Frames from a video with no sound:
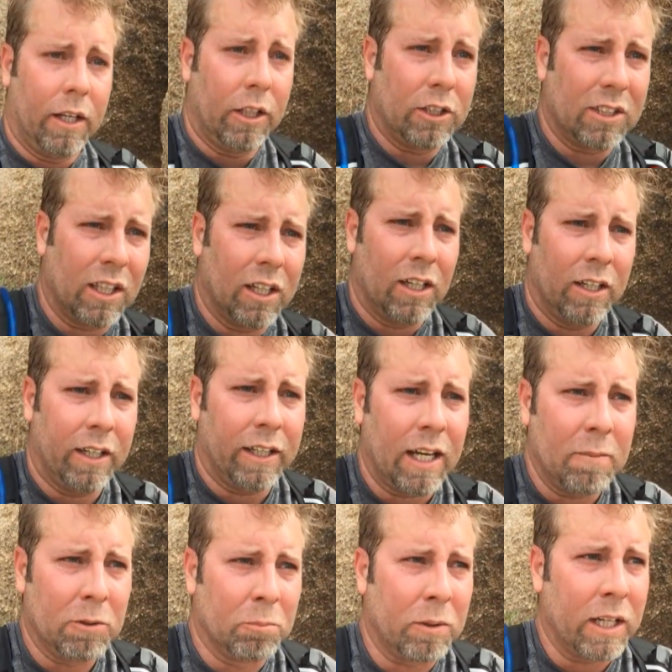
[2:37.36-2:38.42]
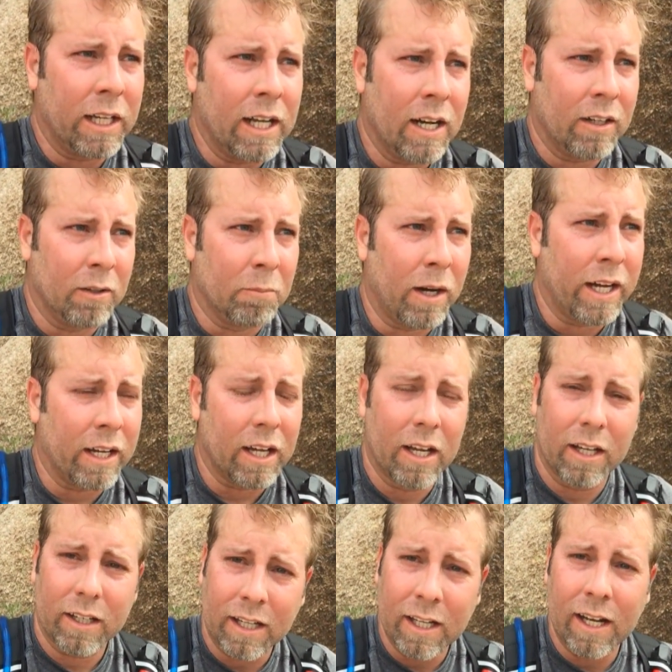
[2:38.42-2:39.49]
it's enabled me to get out
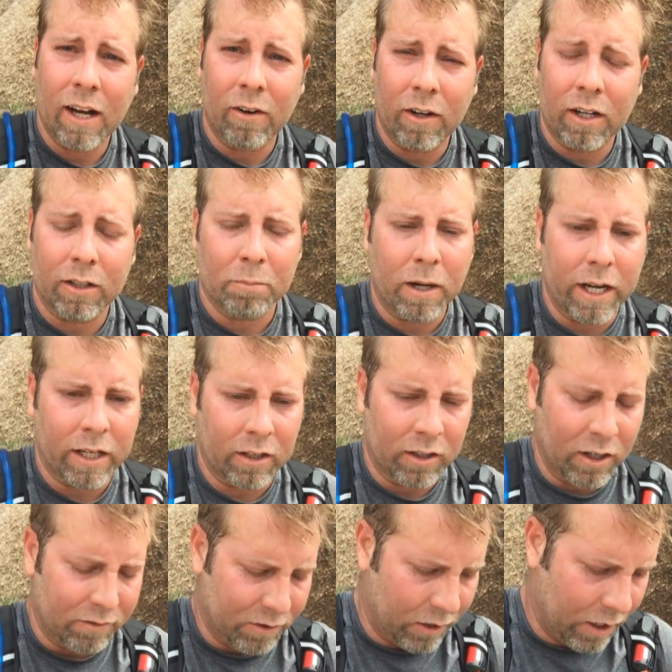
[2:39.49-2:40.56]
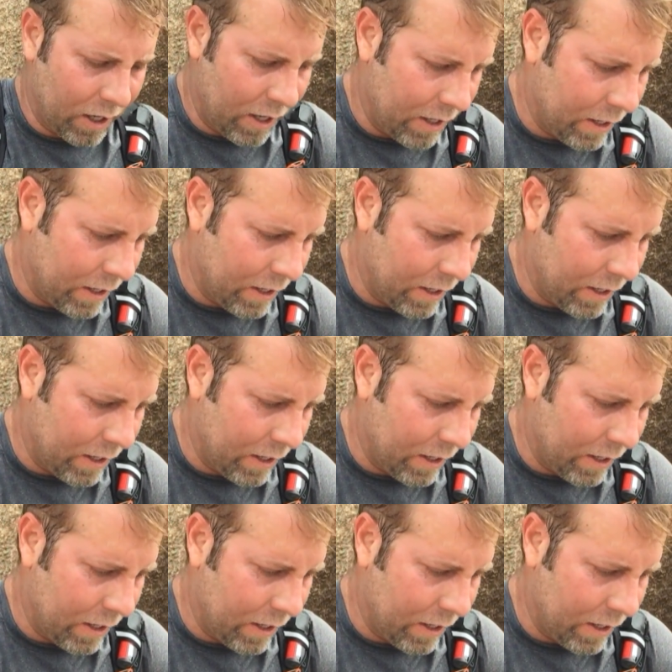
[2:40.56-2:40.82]
on a bike in comfort.